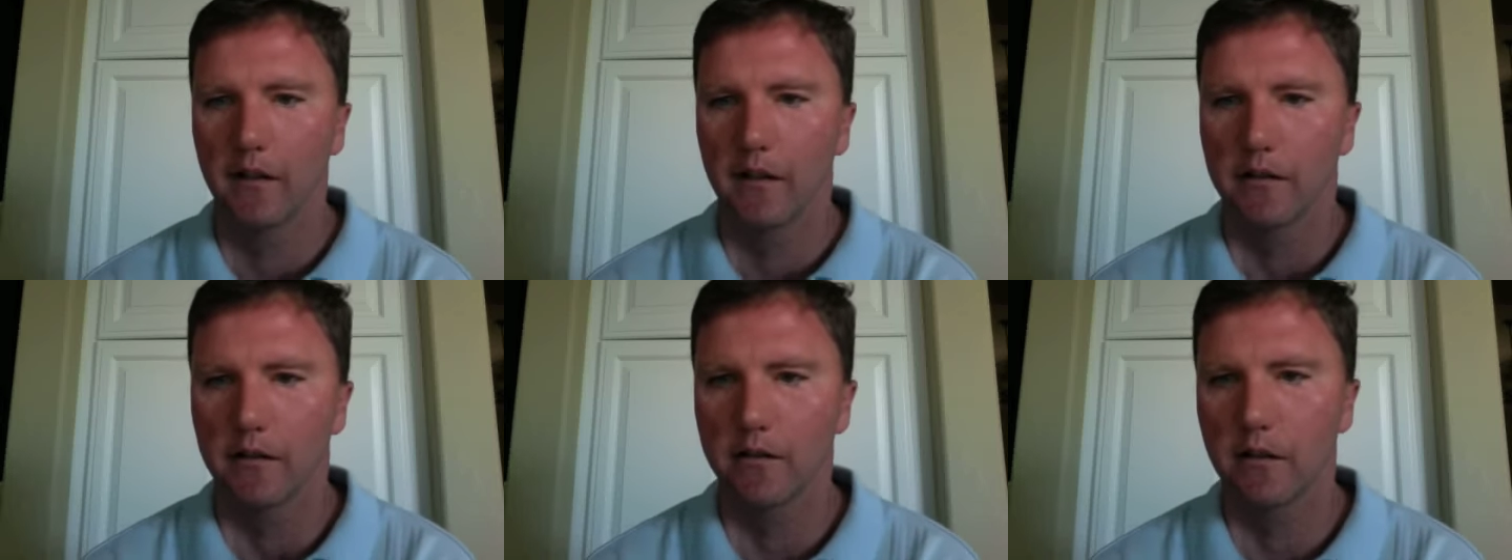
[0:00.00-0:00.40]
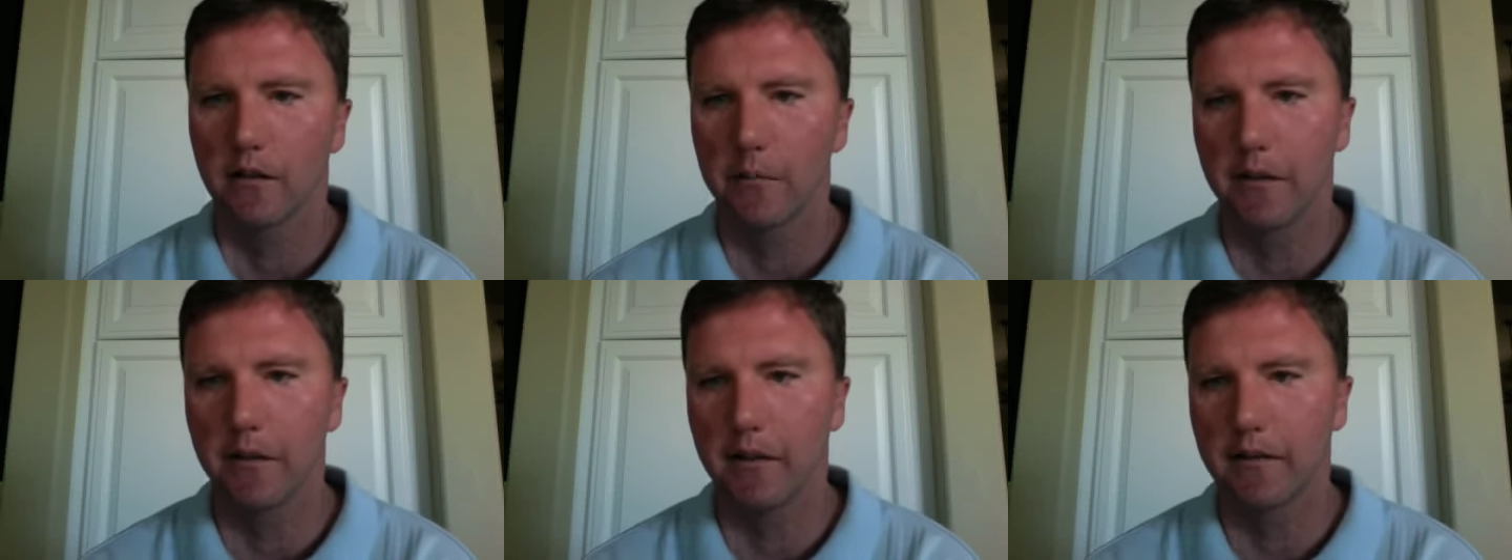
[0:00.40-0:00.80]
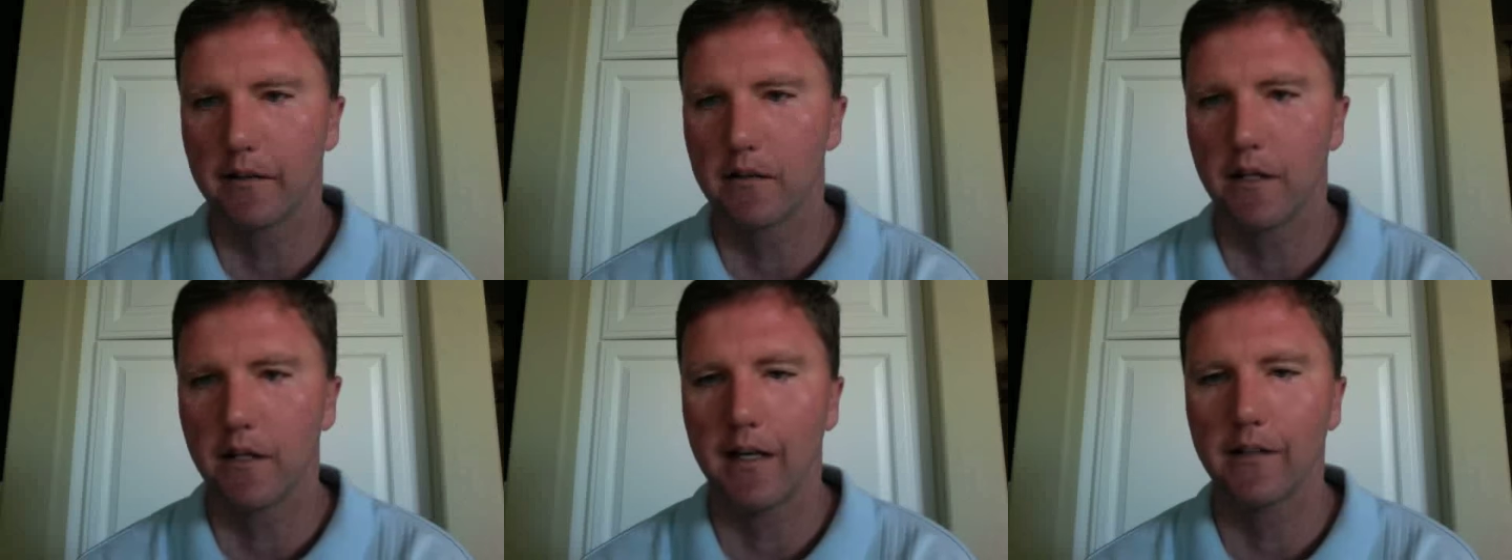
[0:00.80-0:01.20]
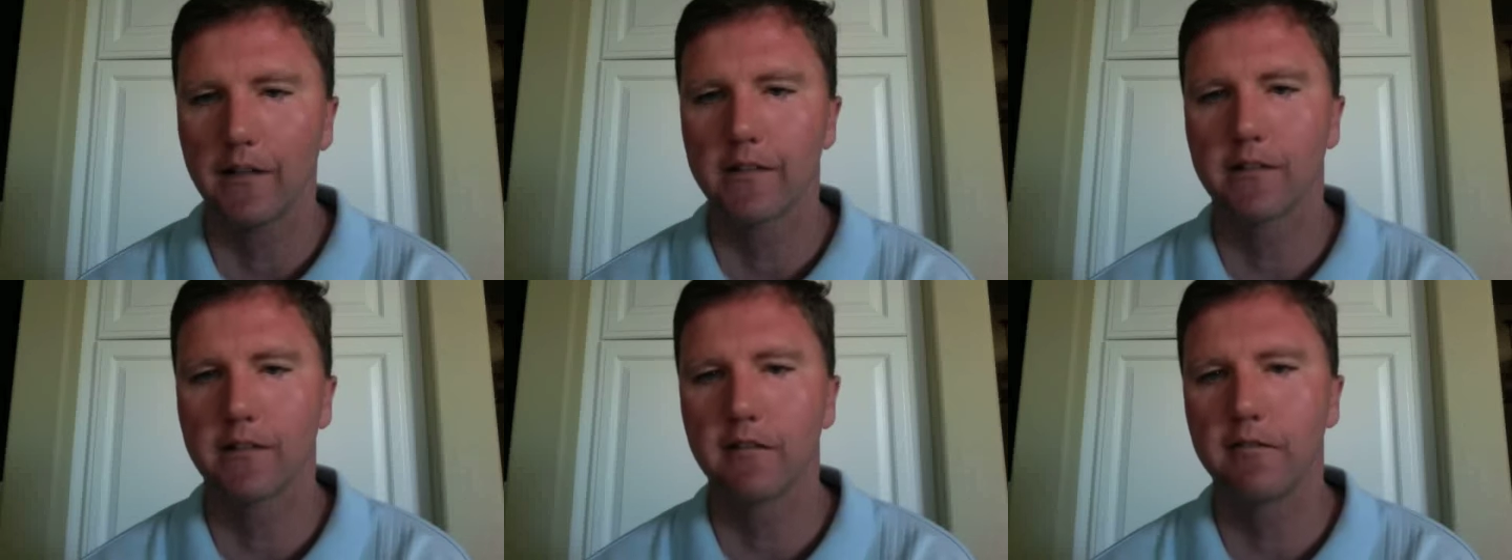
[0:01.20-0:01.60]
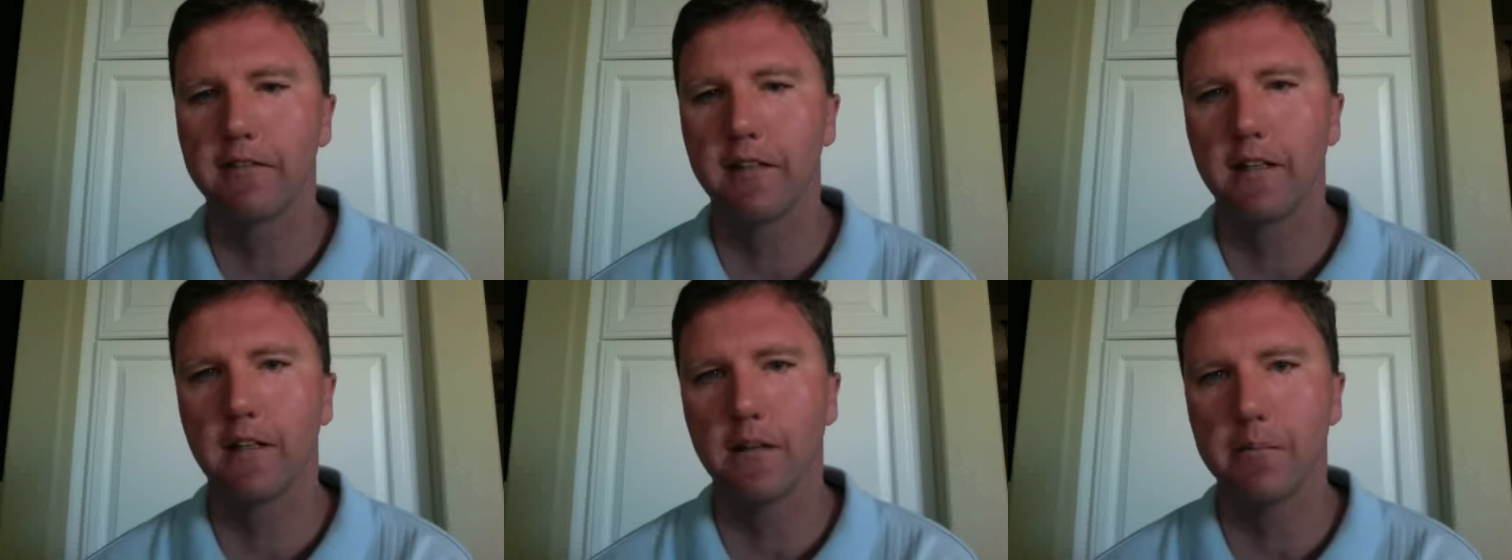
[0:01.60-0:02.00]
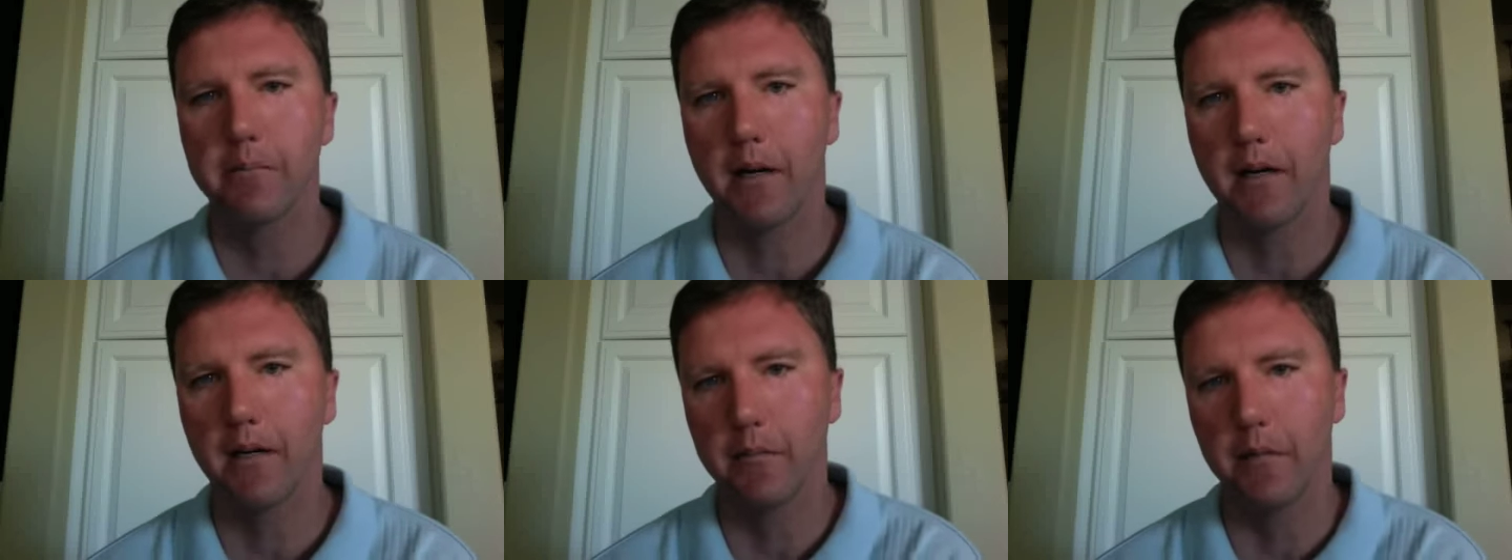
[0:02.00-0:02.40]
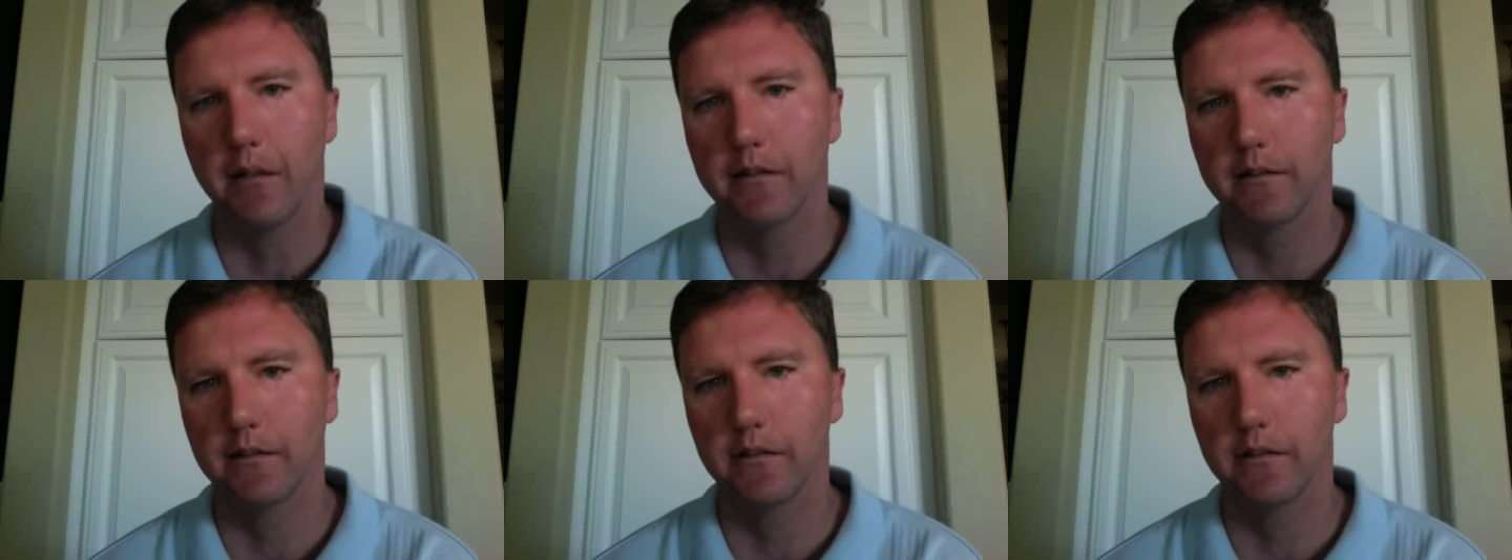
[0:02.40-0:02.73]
determined that the child's severe impairment